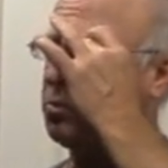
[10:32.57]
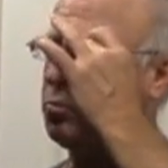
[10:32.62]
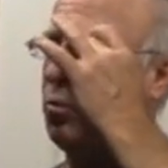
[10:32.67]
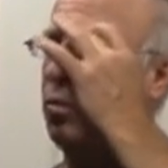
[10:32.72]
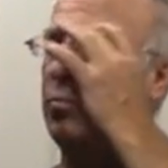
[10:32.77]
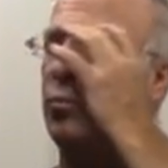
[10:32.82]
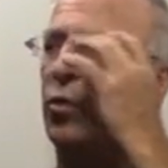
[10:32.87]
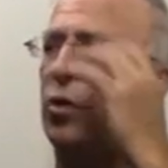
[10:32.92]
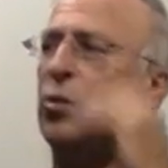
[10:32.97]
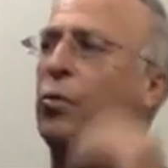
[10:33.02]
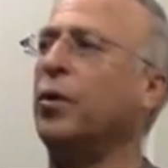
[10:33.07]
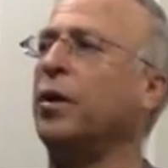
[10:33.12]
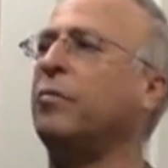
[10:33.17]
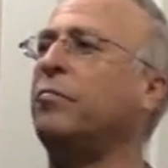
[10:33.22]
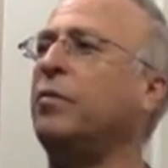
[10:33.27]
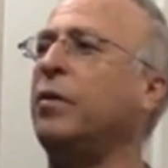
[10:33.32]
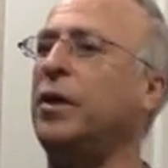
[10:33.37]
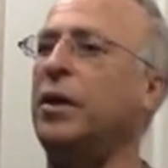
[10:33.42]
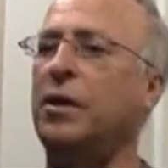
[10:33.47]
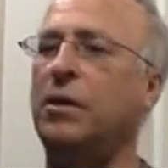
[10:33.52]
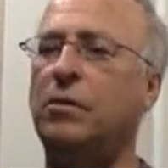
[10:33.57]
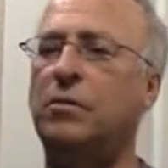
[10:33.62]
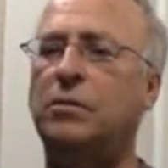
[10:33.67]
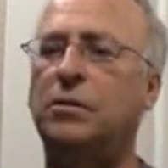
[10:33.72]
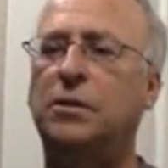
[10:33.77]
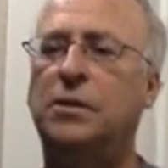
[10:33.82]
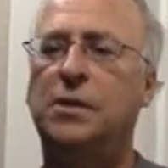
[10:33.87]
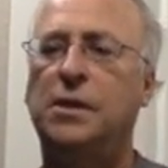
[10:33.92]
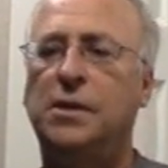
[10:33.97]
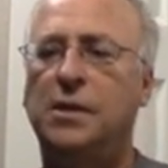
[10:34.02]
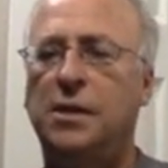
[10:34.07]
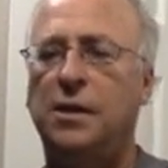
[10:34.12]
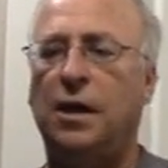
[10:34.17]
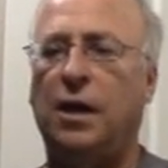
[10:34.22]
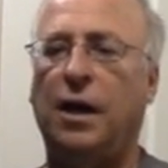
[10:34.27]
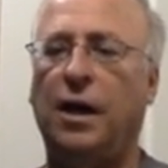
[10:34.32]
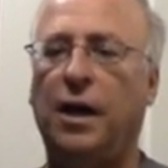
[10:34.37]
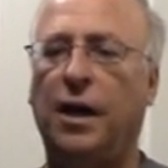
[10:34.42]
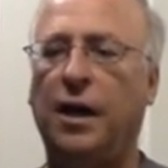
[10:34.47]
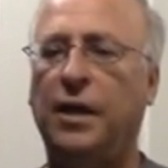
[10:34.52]
one more quick video
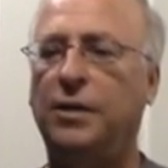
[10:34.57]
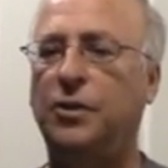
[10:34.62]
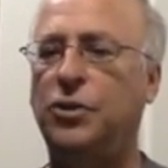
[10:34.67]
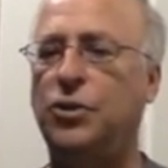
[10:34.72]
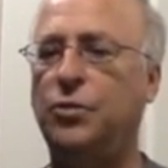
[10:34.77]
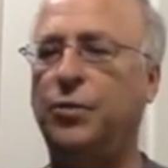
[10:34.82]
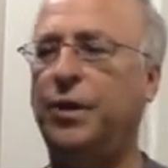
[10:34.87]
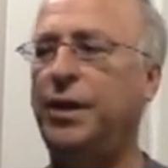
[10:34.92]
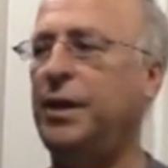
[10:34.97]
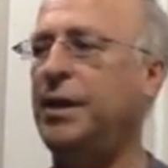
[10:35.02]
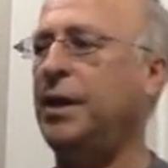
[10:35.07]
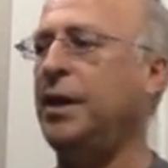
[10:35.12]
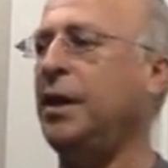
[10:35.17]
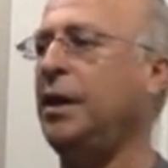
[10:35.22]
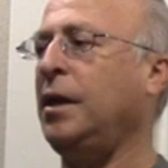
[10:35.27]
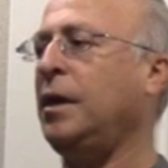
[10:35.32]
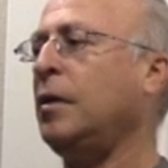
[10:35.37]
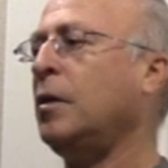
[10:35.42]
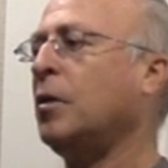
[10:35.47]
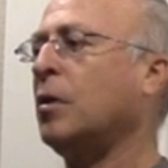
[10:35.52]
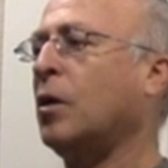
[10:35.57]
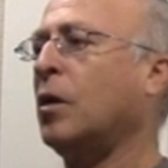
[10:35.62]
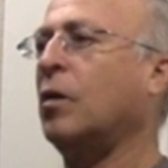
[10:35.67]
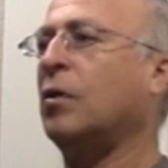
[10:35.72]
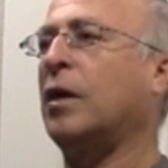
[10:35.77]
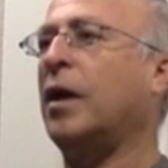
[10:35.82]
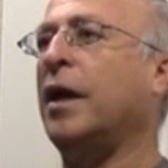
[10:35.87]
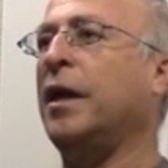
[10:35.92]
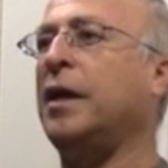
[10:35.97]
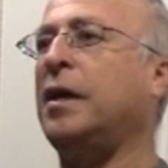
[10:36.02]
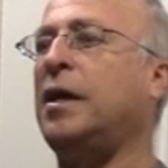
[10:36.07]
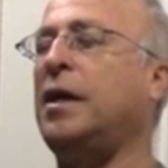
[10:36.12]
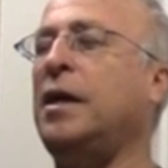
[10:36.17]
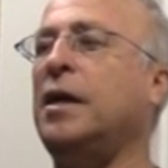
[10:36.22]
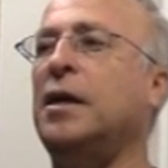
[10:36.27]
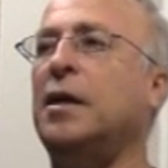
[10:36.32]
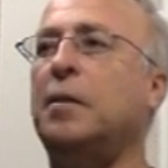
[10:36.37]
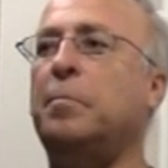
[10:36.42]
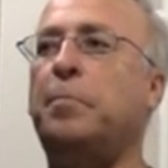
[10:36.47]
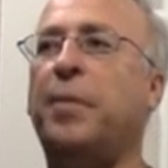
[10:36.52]
on doing the
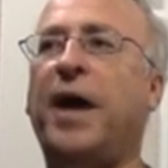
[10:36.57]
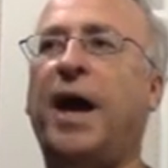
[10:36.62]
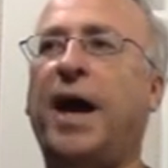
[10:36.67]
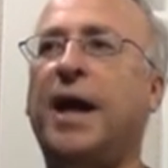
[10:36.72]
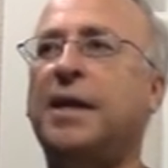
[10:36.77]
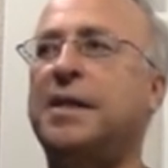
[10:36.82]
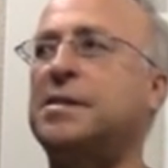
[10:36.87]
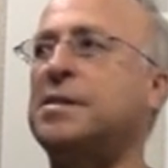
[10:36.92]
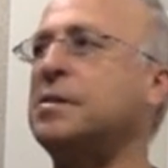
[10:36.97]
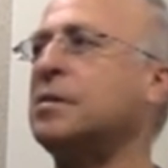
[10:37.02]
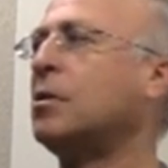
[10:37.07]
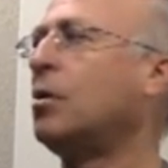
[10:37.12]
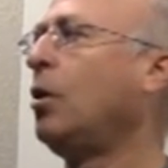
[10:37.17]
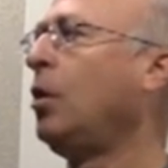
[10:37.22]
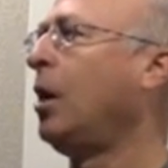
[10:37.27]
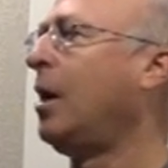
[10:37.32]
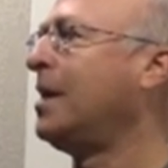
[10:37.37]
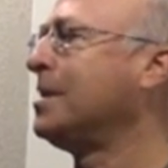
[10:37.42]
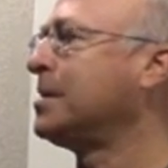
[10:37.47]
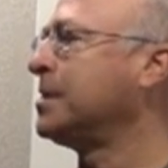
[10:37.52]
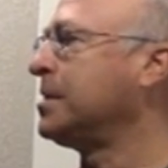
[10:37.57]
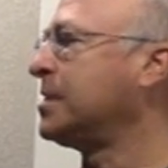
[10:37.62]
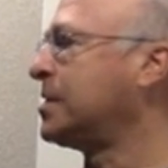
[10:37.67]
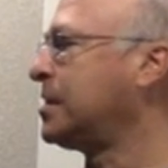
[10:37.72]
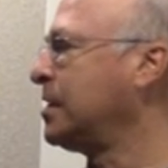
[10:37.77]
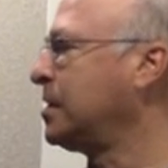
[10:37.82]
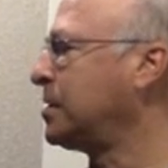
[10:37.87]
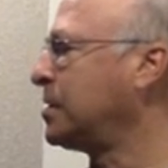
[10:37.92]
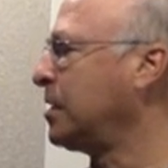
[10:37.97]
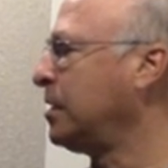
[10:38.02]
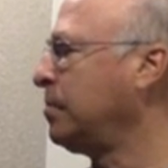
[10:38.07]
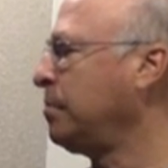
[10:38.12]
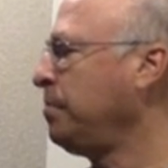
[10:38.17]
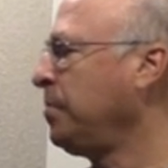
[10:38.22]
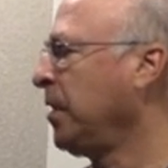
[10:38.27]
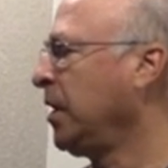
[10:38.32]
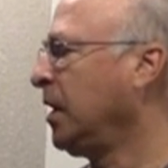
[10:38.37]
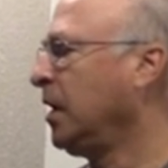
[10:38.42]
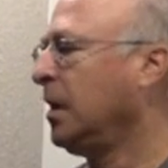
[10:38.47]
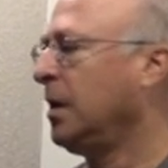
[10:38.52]
Ikea Pax Closet System.
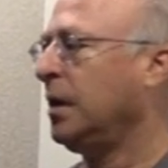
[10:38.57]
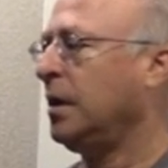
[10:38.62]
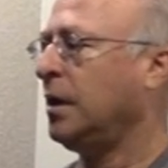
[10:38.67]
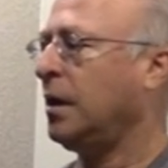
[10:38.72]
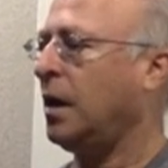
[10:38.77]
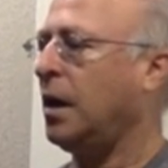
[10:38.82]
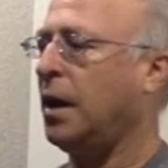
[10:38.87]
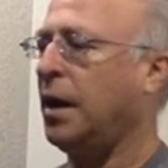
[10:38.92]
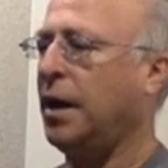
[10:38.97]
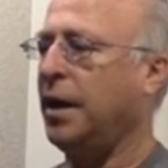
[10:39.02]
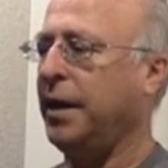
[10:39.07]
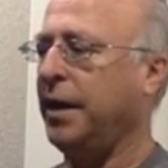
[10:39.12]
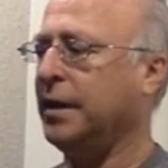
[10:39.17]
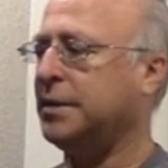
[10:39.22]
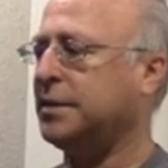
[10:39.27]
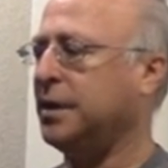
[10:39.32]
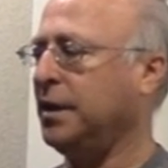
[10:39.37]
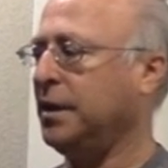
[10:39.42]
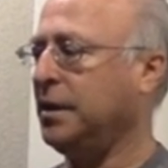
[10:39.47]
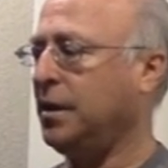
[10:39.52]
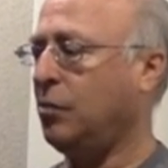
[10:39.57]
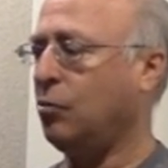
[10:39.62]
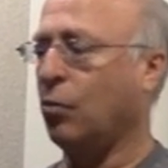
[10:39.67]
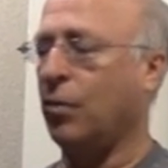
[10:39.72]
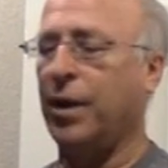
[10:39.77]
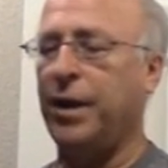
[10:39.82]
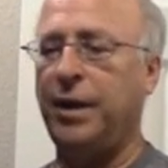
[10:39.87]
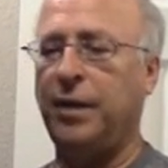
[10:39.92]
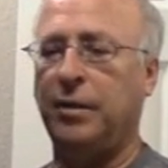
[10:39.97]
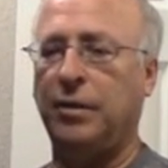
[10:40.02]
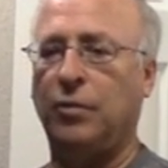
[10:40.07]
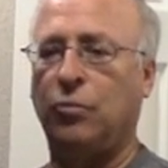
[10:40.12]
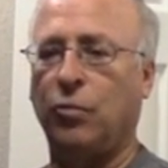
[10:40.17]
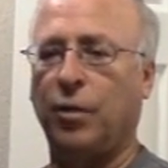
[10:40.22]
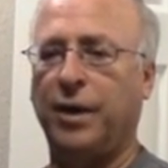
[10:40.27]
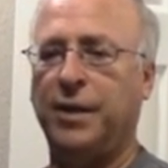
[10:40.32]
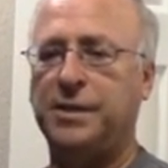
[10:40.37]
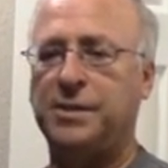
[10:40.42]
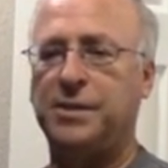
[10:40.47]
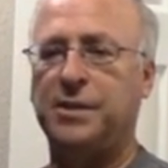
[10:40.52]
It's a
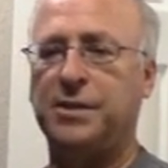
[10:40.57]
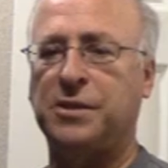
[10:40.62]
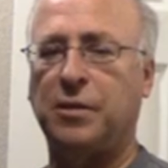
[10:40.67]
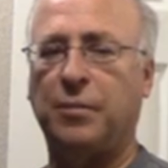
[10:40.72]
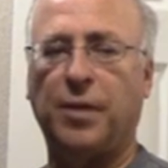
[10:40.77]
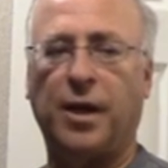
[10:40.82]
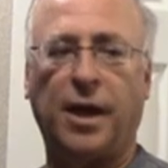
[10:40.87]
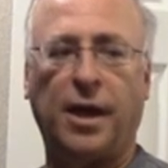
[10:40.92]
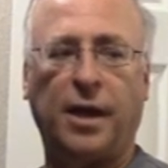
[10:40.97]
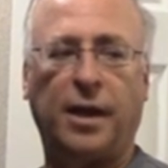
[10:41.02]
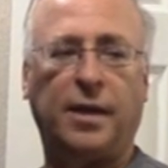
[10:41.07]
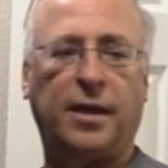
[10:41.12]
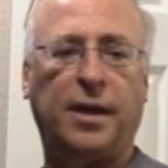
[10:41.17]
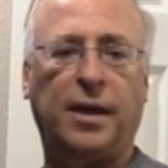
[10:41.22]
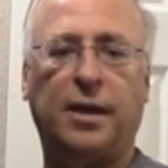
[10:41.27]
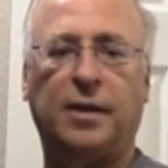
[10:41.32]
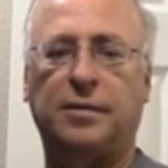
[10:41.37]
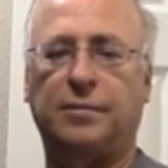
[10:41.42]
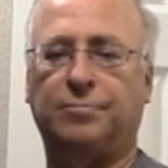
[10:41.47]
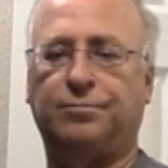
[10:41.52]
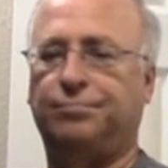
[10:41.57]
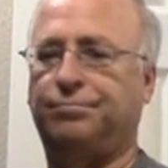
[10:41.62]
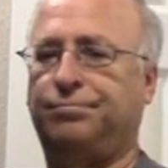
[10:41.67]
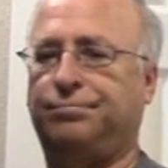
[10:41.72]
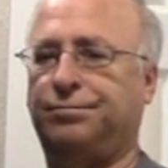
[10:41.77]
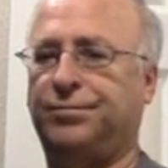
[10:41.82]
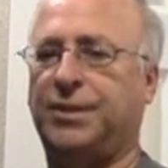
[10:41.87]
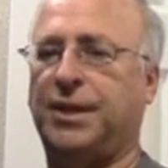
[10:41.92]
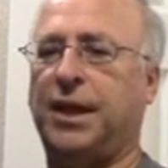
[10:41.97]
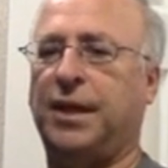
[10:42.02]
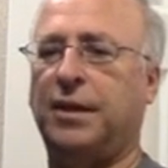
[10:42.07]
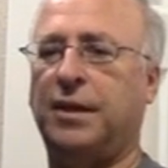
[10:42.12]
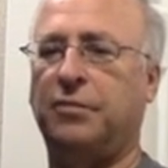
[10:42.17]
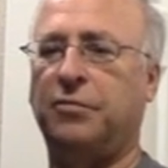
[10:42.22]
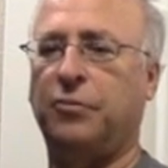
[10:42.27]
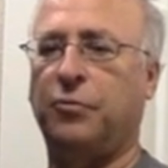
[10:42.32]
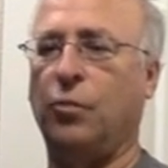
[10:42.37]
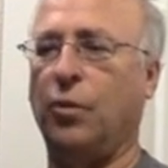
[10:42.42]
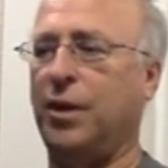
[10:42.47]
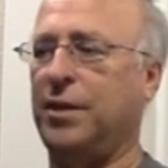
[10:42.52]
great system. I can't say
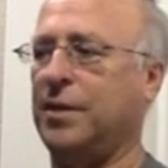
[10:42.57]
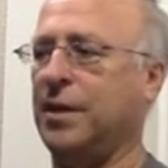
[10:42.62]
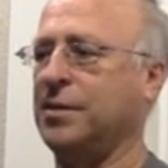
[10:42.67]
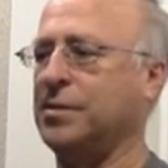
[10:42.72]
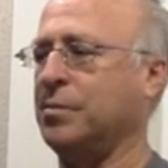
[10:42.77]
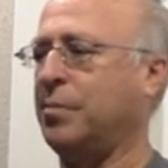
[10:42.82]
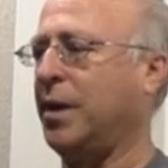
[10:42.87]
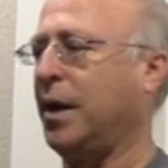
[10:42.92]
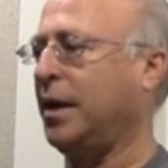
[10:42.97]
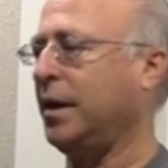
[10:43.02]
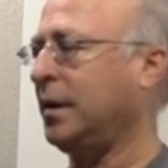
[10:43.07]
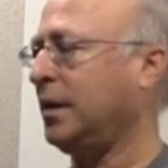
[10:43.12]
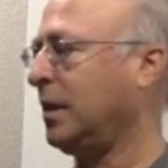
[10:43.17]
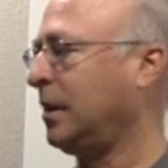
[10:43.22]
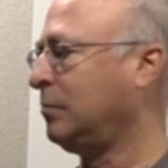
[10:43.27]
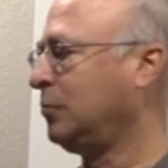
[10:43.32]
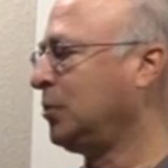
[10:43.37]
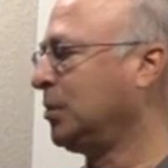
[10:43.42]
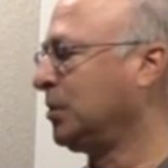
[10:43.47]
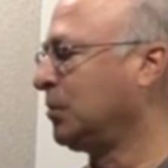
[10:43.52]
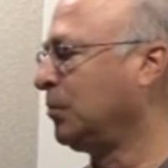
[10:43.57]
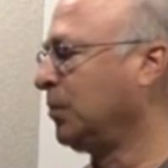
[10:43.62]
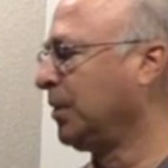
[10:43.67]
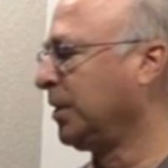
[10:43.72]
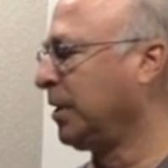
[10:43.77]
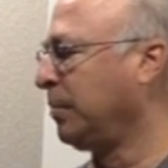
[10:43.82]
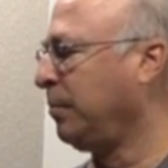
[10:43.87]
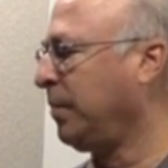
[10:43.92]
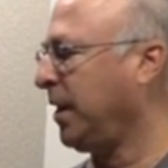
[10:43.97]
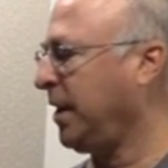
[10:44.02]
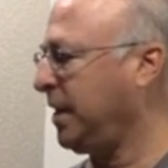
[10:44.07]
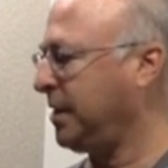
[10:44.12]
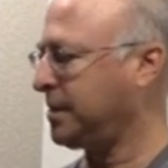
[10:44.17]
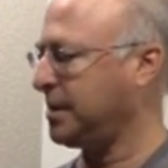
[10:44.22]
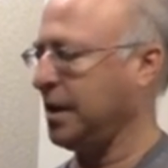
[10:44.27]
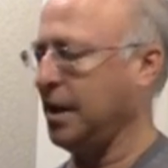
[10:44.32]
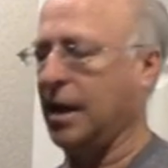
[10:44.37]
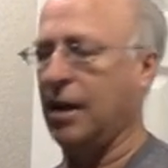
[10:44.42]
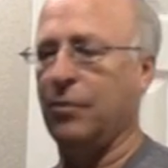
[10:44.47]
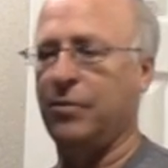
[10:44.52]
enough great things about it. I'm just really
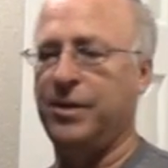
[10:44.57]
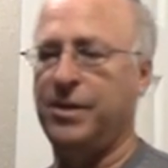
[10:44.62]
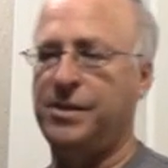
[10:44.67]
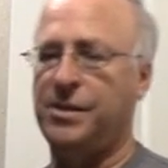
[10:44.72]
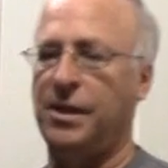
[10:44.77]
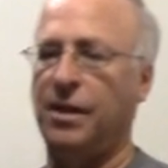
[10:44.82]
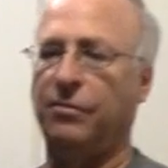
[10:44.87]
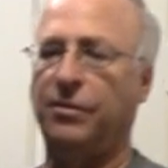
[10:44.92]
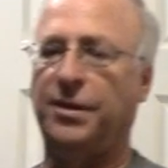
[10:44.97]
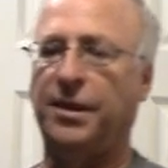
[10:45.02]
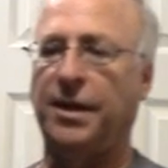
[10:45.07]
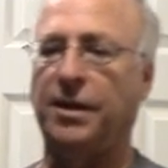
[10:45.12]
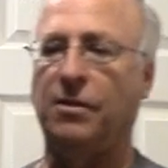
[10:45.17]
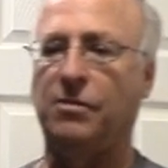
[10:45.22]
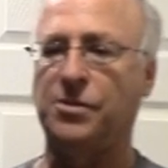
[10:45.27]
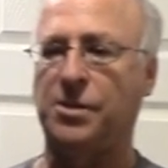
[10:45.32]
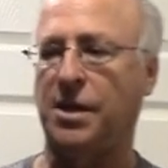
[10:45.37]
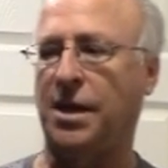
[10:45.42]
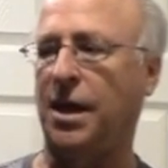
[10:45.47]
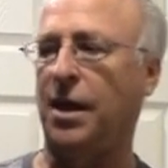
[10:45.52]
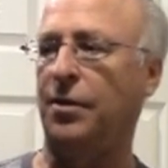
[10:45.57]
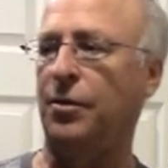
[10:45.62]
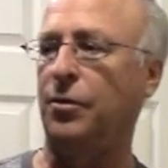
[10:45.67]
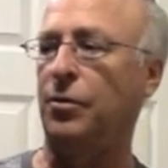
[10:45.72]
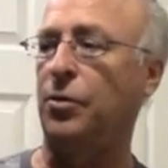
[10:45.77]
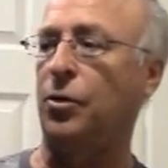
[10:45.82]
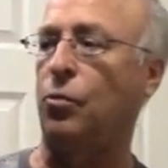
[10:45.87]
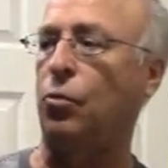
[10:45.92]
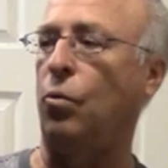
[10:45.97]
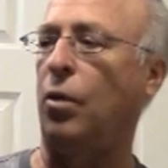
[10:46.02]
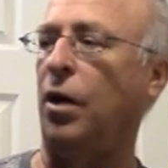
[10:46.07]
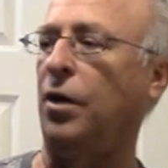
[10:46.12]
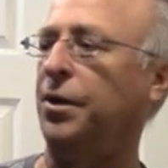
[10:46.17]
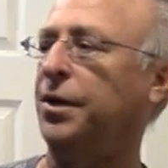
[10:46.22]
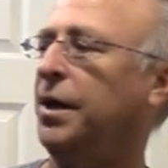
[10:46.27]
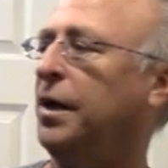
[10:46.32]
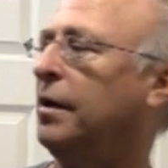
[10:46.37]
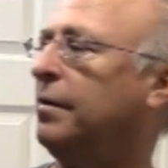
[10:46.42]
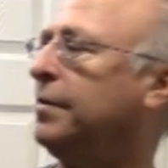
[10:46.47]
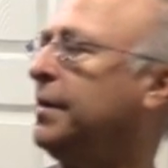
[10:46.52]
amazed at how easy everything goes together, the
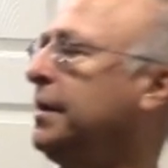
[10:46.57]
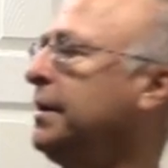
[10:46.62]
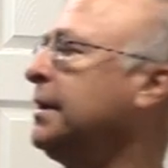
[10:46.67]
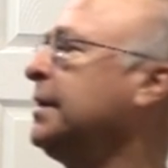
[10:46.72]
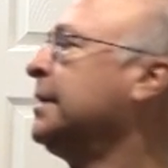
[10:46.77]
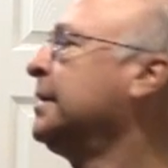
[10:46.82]
quality of it,